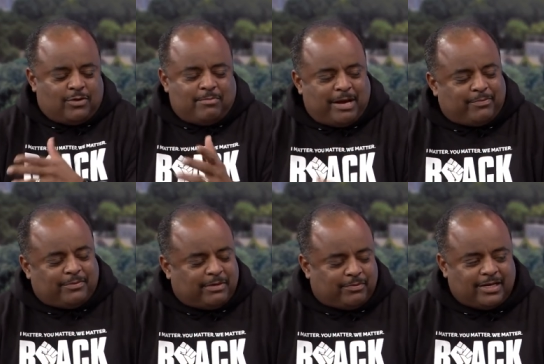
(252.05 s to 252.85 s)
one of my
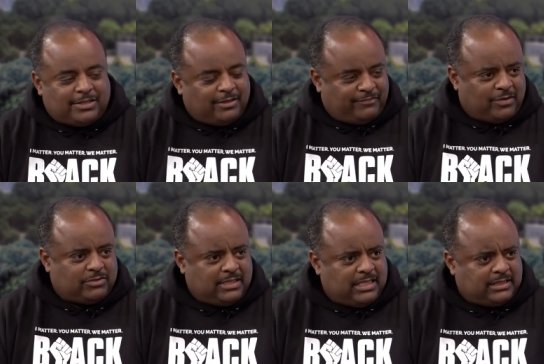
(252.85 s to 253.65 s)
production
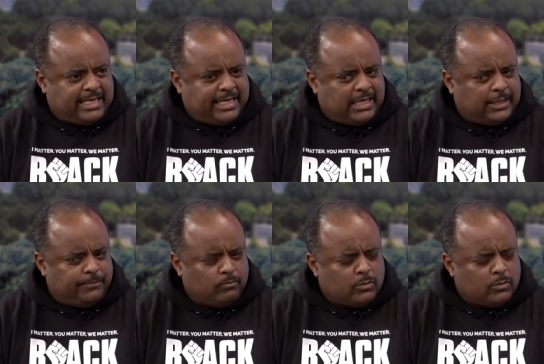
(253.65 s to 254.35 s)
folks, and he said, uh,